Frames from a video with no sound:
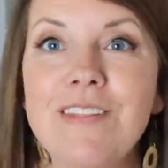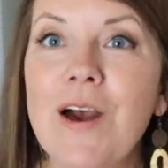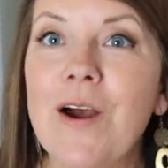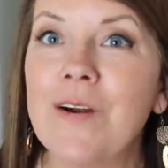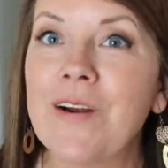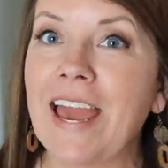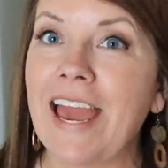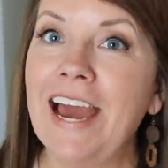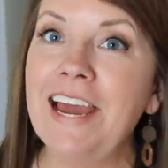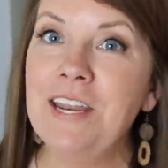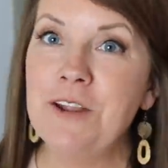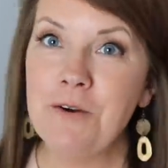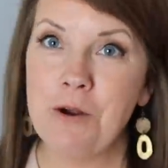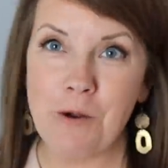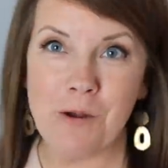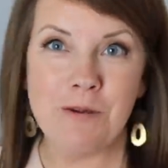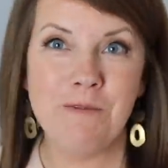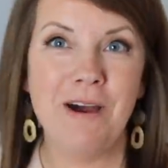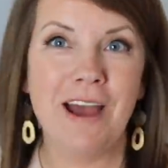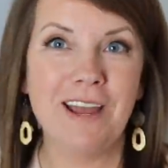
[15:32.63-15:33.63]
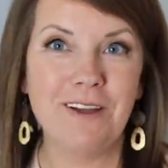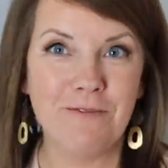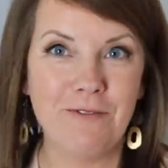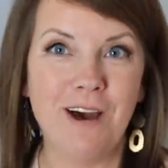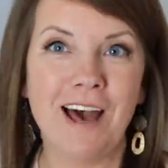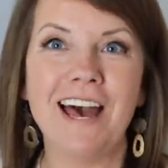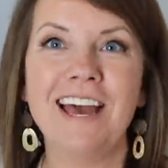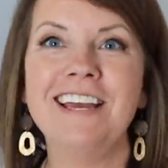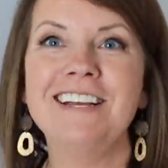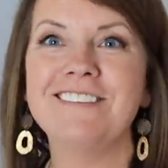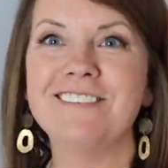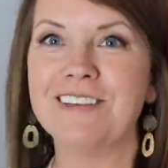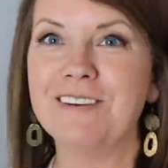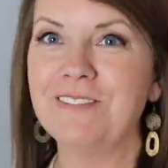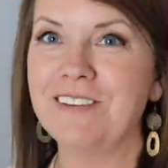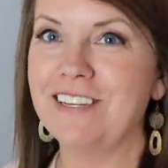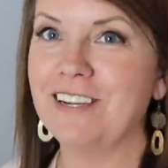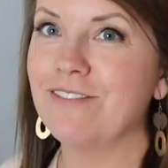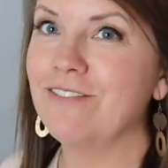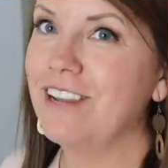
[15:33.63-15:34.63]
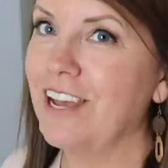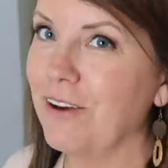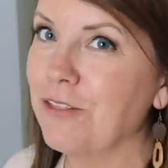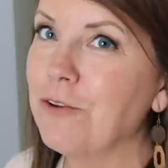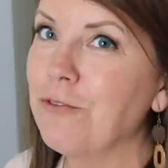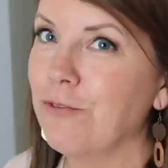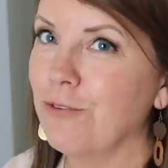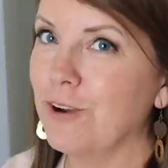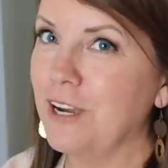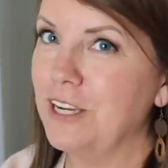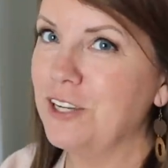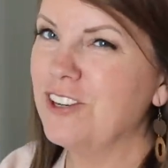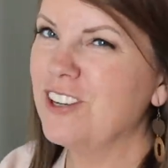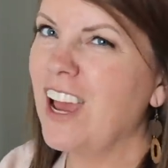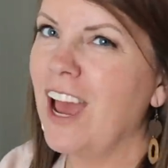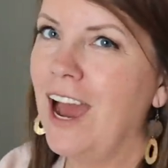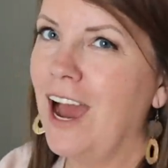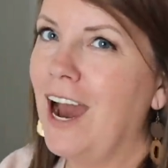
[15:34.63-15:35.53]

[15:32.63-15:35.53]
Okay, I know where we might find some stuff now, the fridge.